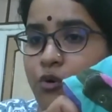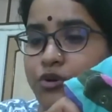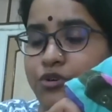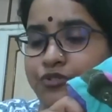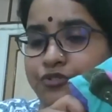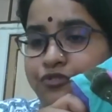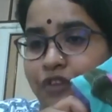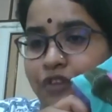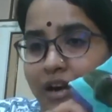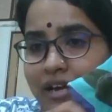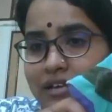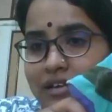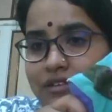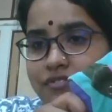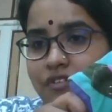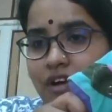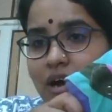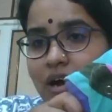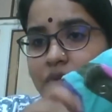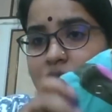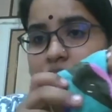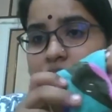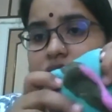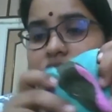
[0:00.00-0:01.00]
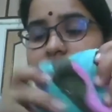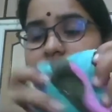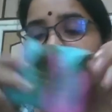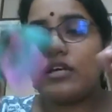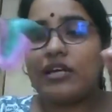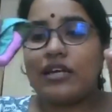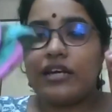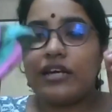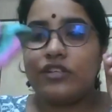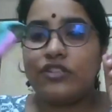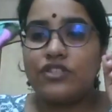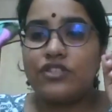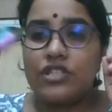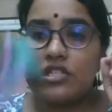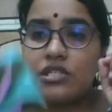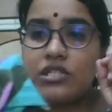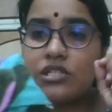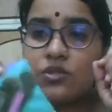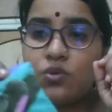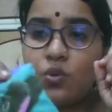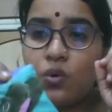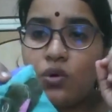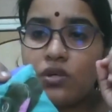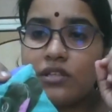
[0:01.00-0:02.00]
to five hours and I
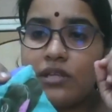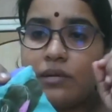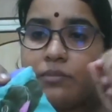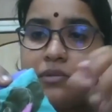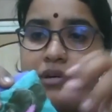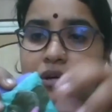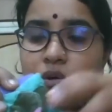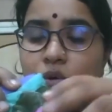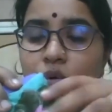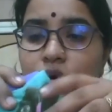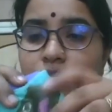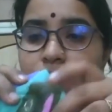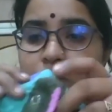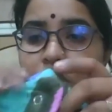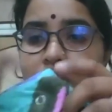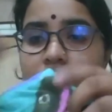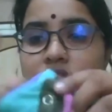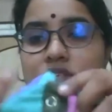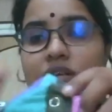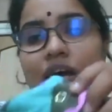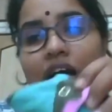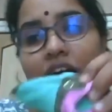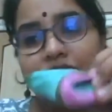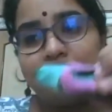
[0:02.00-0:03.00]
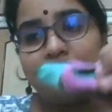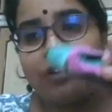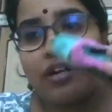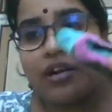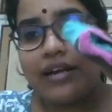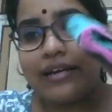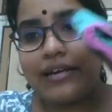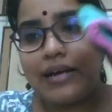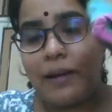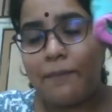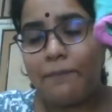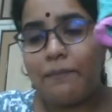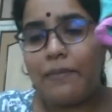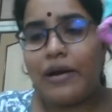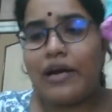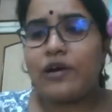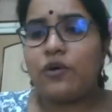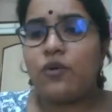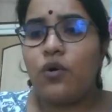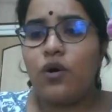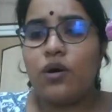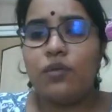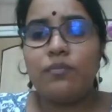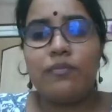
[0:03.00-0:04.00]
just soak them in cold water after I come
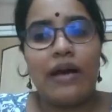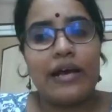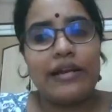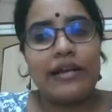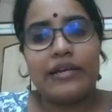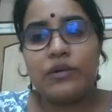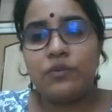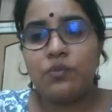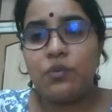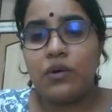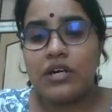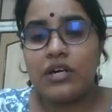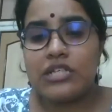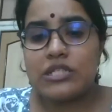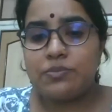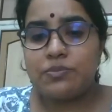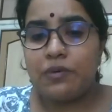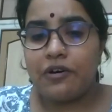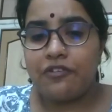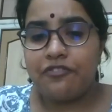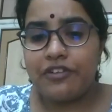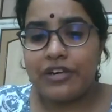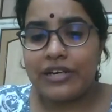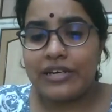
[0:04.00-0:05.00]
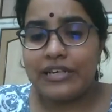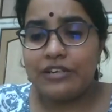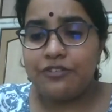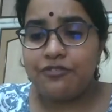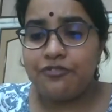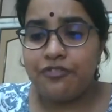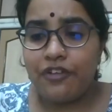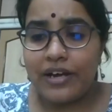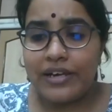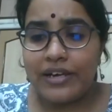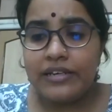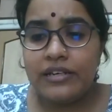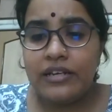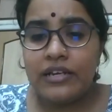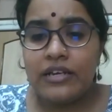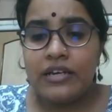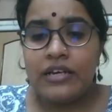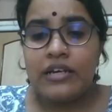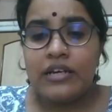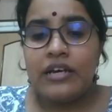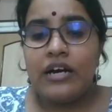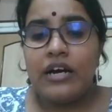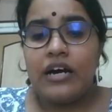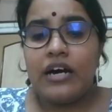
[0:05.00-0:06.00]
back home and it works perfectly fine.
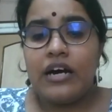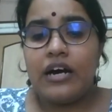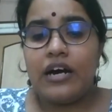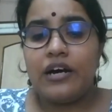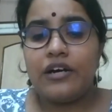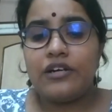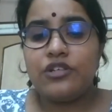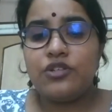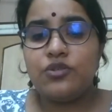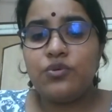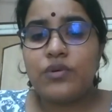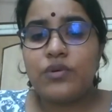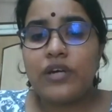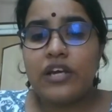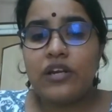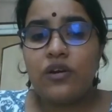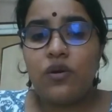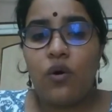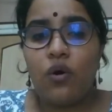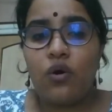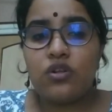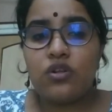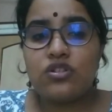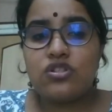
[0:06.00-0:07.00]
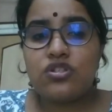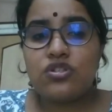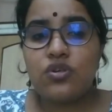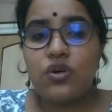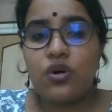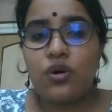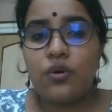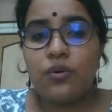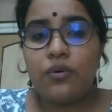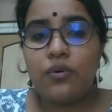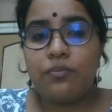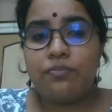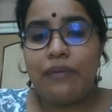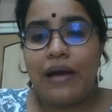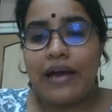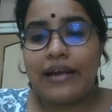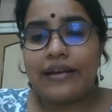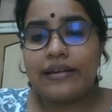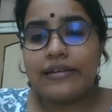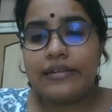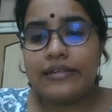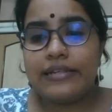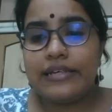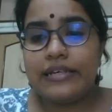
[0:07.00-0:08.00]
Uh, you can also
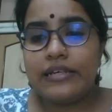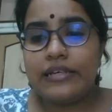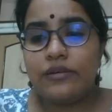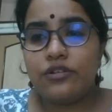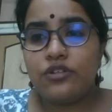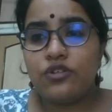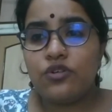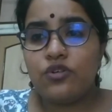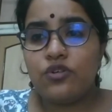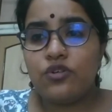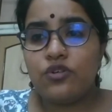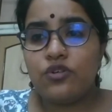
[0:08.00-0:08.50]
parallelly, you know,